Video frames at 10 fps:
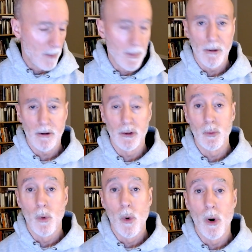America's
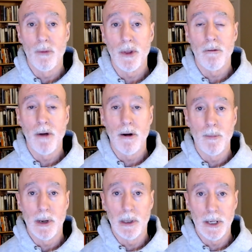War for the Greater
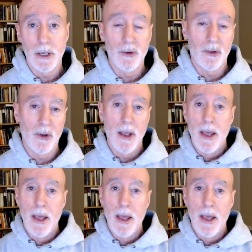Middle East,